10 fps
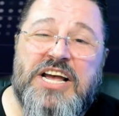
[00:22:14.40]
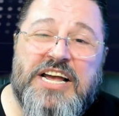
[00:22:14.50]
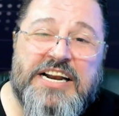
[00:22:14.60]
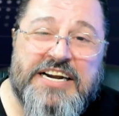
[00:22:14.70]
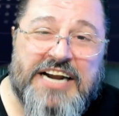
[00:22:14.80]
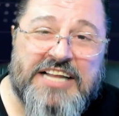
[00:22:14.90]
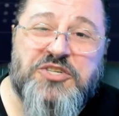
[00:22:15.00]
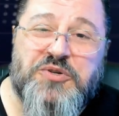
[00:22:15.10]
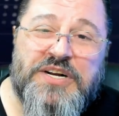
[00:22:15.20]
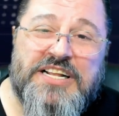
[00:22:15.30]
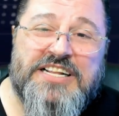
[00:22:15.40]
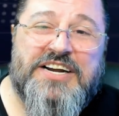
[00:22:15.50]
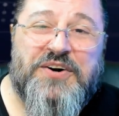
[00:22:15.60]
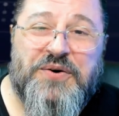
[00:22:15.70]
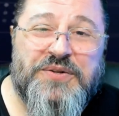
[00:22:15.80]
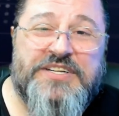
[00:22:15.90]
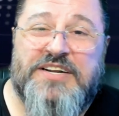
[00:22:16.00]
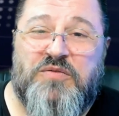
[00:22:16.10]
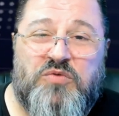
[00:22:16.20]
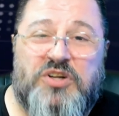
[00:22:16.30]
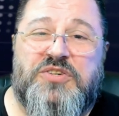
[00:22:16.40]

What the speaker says: natural growth, what